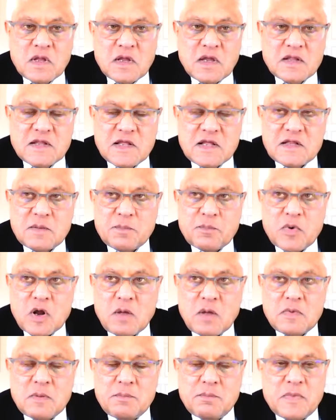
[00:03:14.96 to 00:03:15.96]
And then the
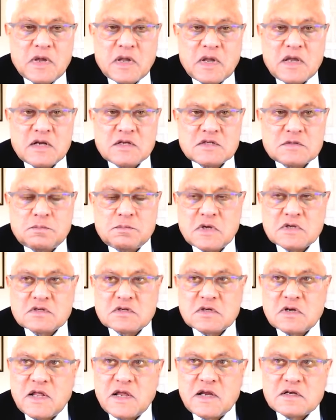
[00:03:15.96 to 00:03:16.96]
problem begins
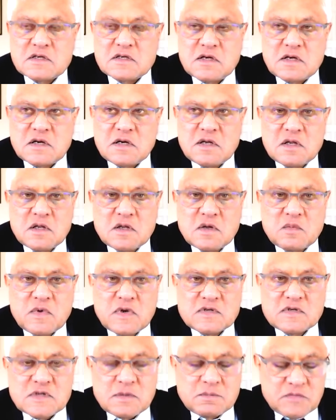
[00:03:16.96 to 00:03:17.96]
much later
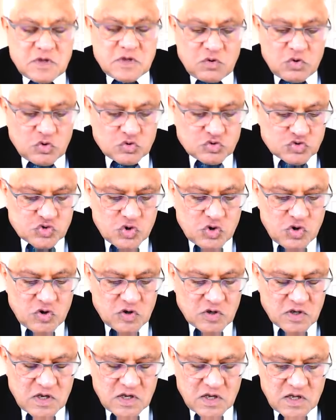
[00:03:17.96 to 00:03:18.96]
when something goes
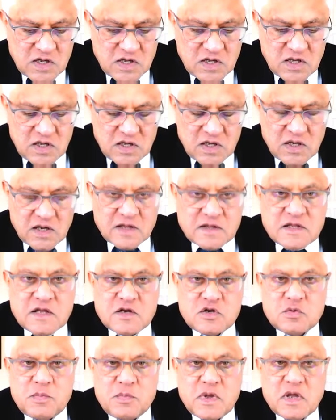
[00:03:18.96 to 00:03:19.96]
wrong, and
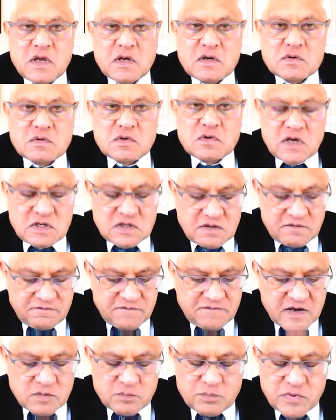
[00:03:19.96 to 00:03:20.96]
then you begin to read the
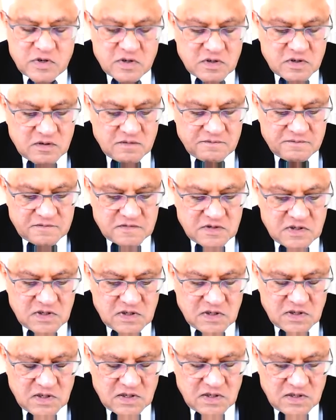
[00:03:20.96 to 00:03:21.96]
fine print of
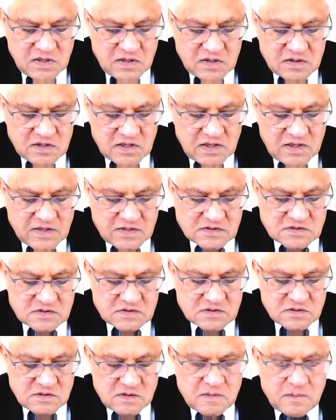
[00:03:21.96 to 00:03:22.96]
the lease.
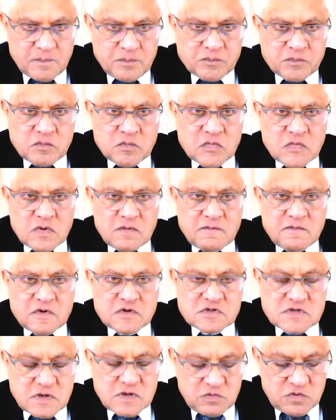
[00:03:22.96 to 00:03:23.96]
So
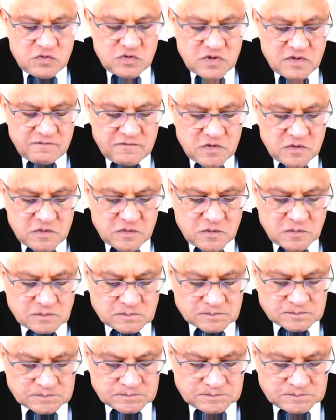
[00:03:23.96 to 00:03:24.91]
first, I want to review